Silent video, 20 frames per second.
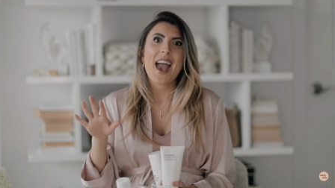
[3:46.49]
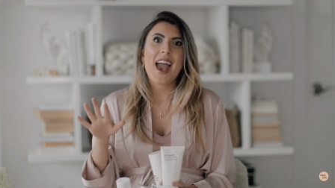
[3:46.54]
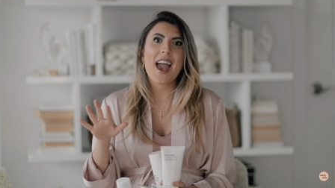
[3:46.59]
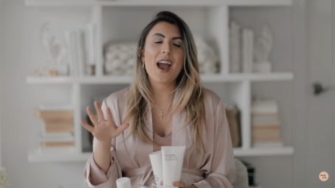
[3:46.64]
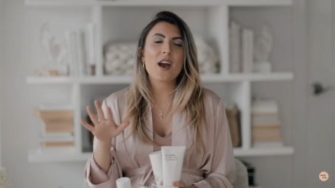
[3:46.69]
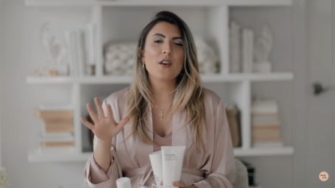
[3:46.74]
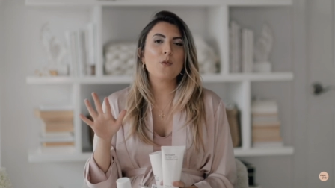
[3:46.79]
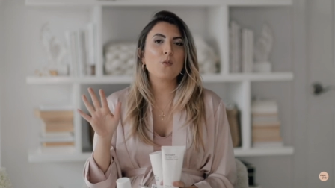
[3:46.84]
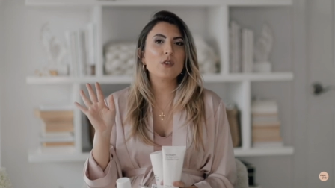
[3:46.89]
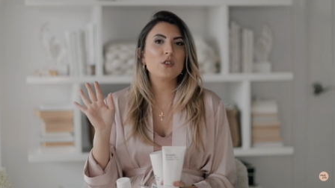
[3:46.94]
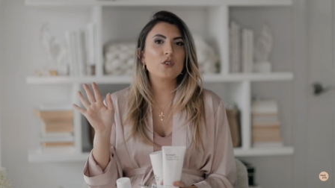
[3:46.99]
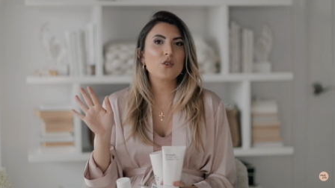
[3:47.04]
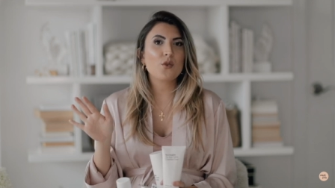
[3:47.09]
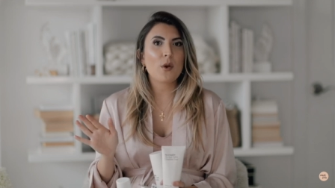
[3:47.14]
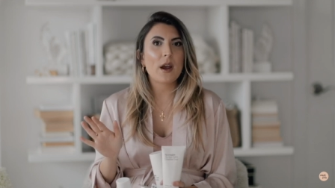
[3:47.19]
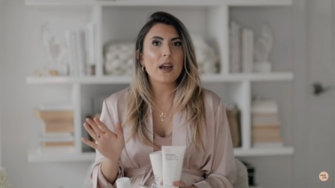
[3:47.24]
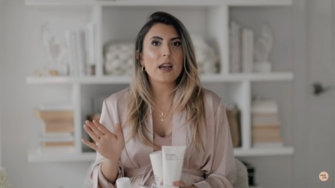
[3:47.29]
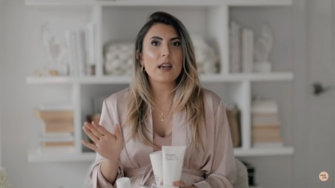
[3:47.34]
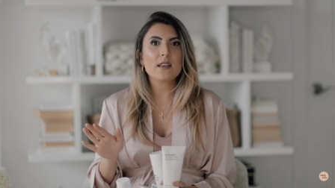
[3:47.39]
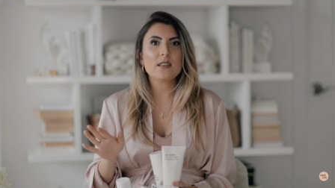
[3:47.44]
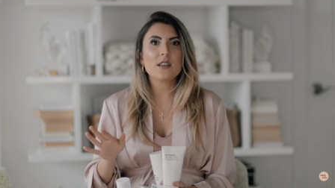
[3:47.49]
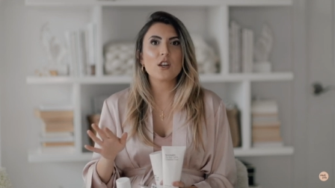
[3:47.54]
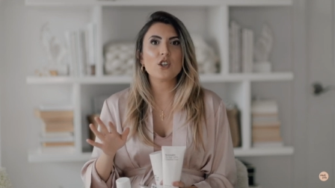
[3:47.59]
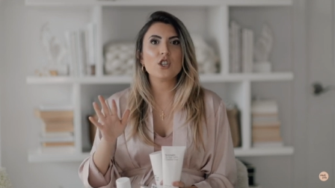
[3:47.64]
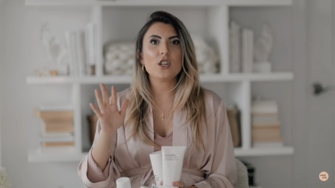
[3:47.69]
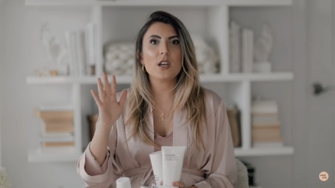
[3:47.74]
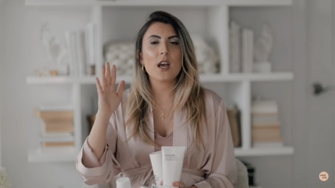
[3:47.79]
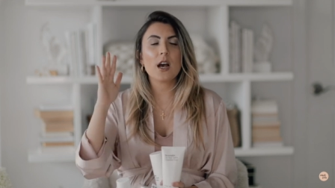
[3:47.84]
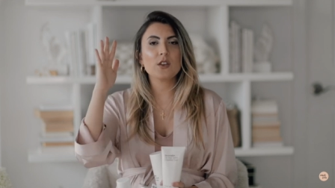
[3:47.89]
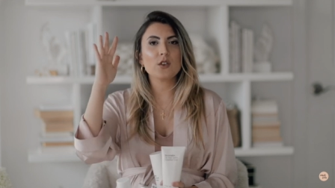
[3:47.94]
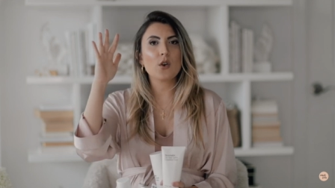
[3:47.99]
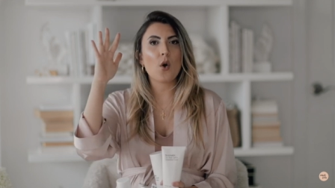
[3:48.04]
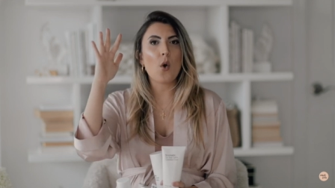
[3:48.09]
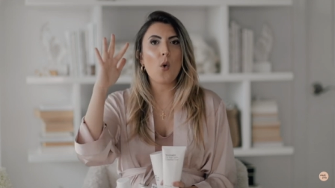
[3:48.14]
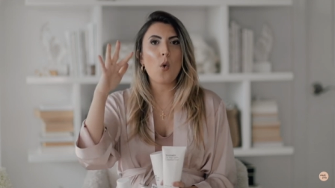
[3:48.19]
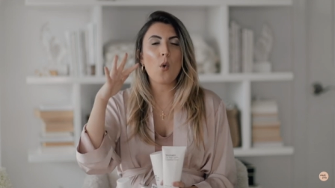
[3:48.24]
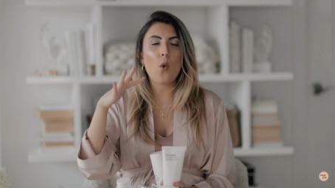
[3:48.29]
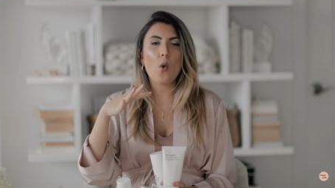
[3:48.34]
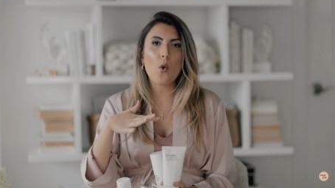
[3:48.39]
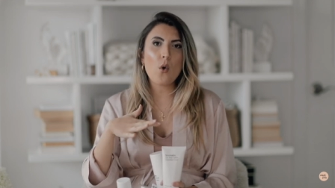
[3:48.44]
And what's great is that she has a
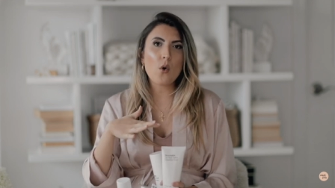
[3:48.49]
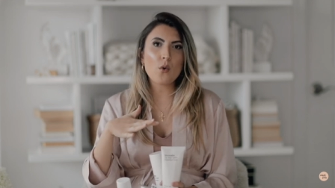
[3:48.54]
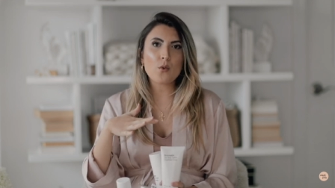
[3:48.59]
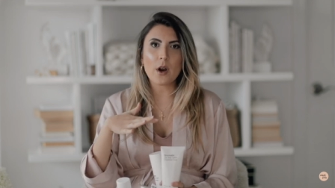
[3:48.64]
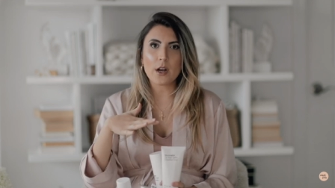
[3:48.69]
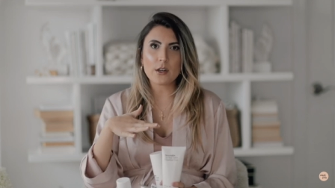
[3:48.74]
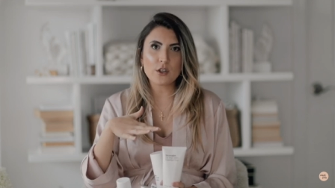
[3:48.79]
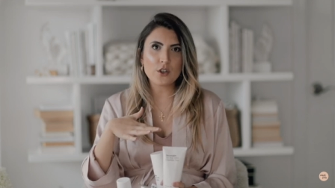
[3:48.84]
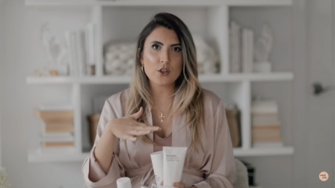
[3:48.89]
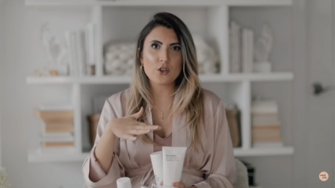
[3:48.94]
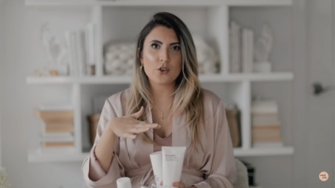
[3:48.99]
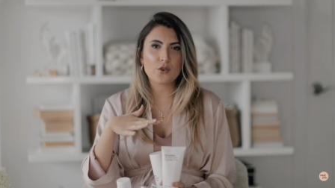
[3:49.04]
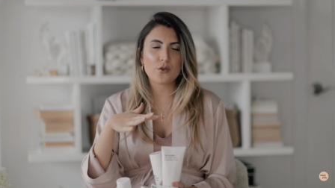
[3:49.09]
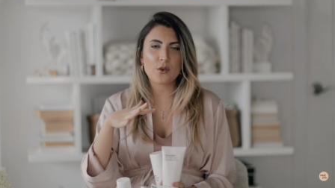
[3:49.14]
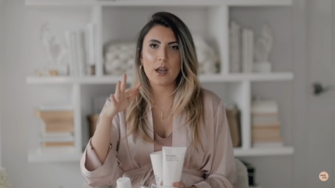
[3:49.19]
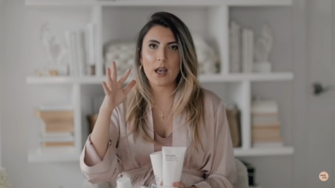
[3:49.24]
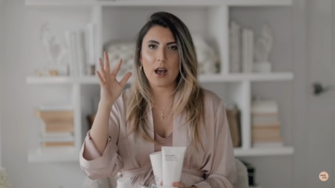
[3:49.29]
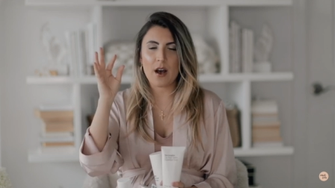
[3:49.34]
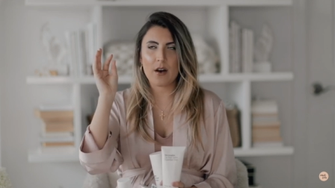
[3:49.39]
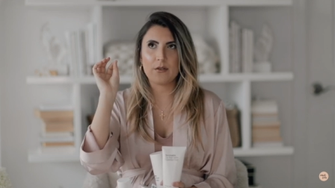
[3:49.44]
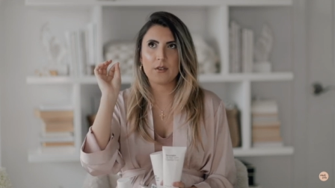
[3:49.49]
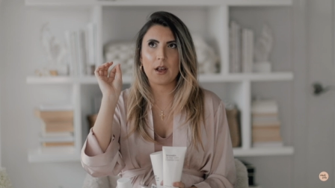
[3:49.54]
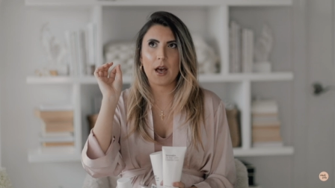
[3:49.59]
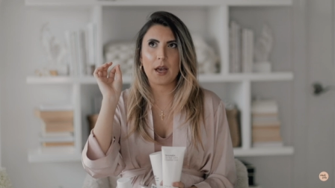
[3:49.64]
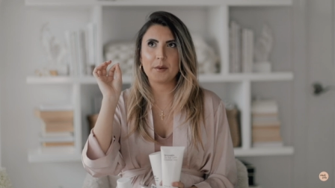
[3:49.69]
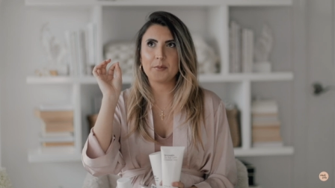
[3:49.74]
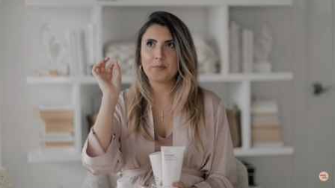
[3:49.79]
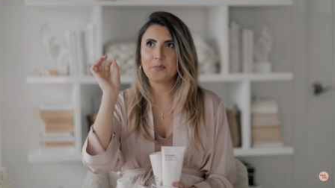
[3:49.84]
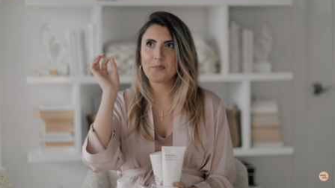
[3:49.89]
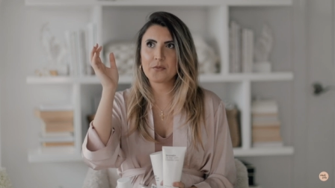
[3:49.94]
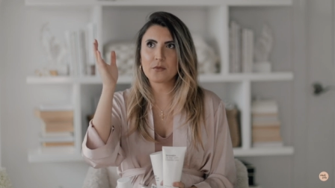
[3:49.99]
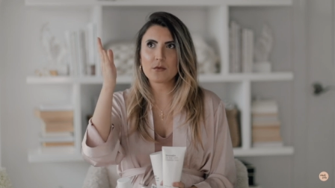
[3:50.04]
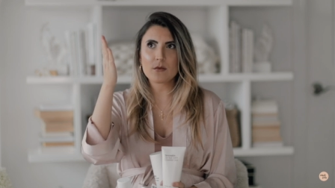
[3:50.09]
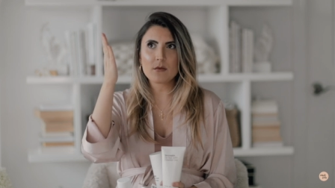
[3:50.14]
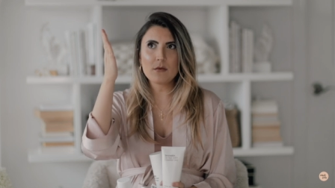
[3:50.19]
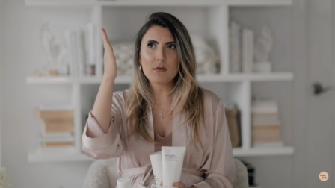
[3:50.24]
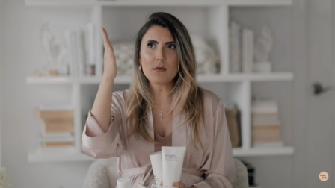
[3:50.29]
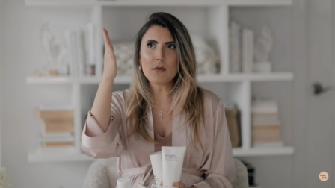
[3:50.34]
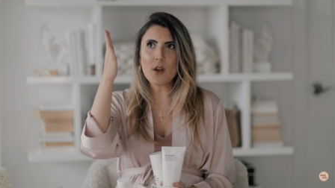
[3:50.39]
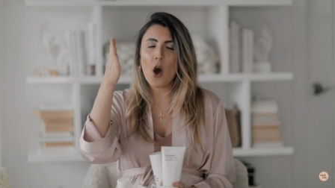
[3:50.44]
whole registry of like
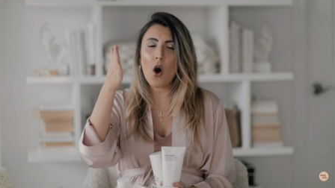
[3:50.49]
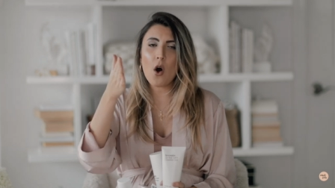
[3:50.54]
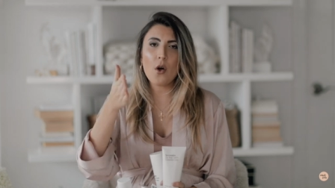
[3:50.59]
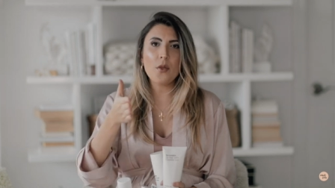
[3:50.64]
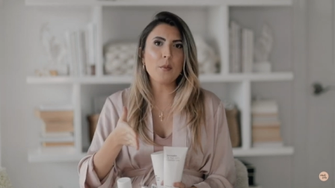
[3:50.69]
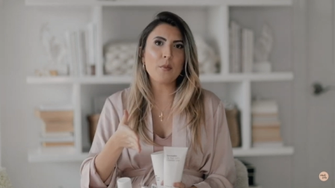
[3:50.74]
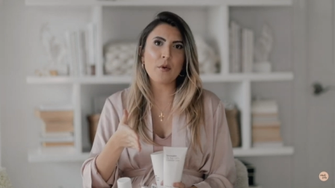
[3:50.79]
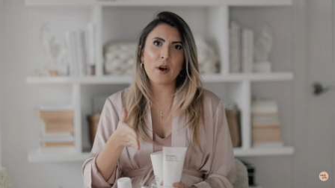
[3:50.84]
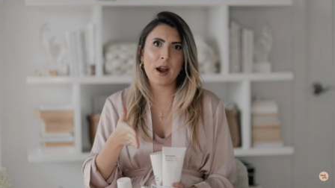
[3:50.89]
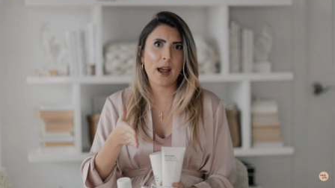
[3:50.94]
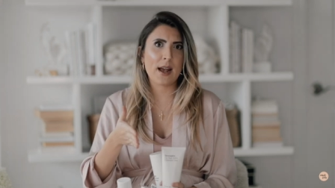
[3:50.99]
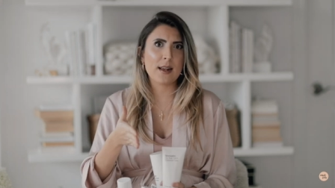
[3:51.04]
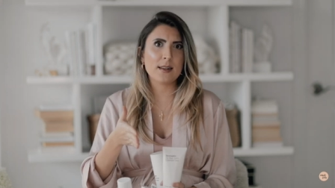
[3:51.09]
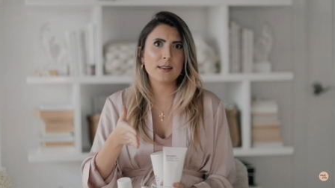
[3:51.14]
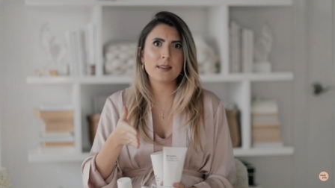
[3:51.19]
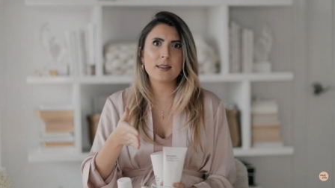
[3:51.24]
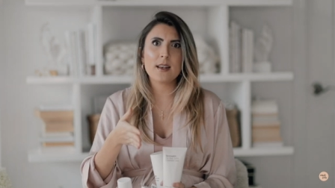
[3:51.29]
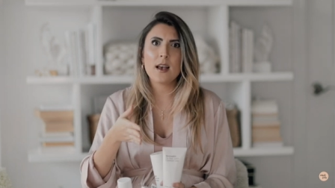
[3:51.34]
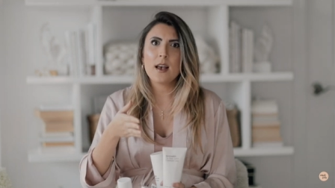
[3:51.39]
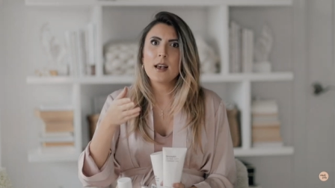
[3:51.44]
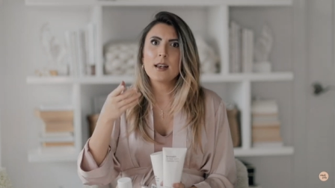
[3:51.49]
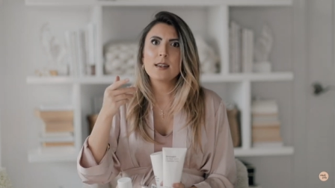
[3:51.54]
all the brands,